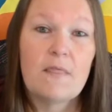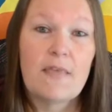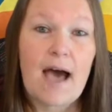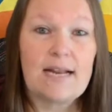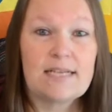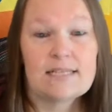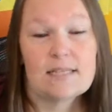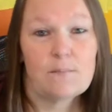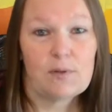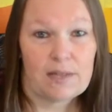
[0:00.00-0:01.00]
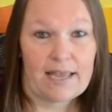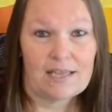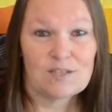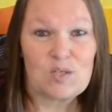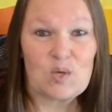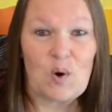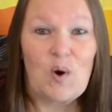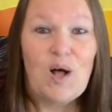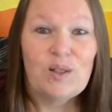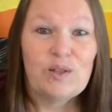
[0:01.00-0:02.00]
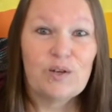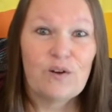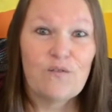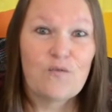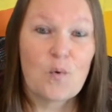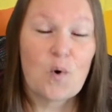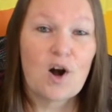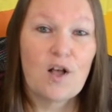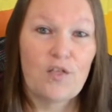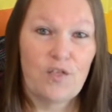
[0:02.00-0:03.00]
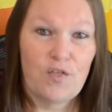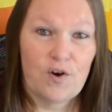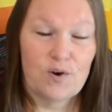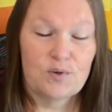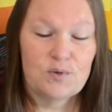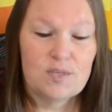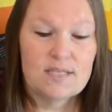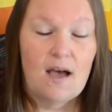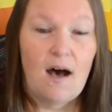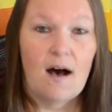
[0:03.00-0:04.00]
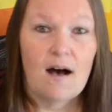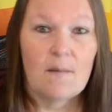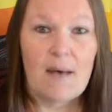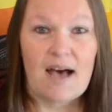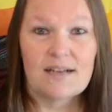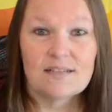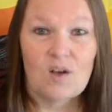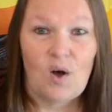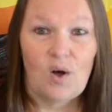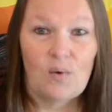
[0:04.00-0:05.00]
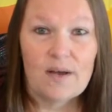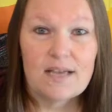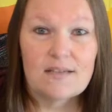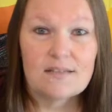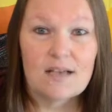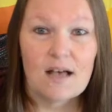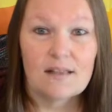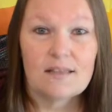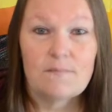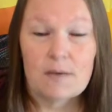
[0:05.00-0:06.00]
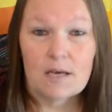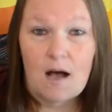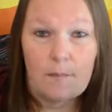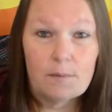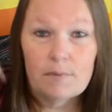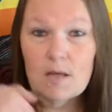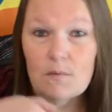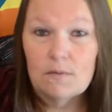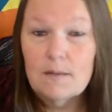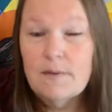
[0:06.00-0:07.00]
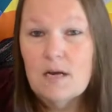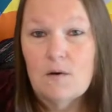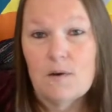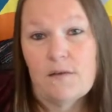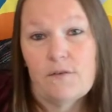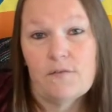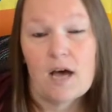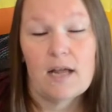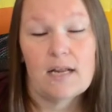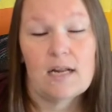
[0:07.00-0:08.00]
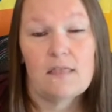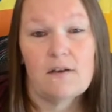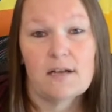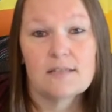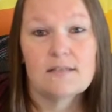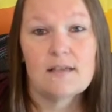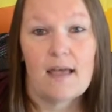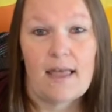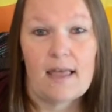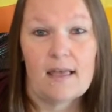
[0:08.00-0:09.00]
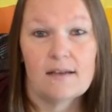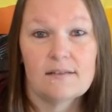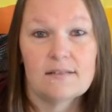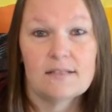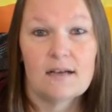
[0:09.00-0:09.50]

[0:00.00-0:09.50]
That is the plan. So look for those. As always, leave me a comment below. Let me know if you've got any thoughts and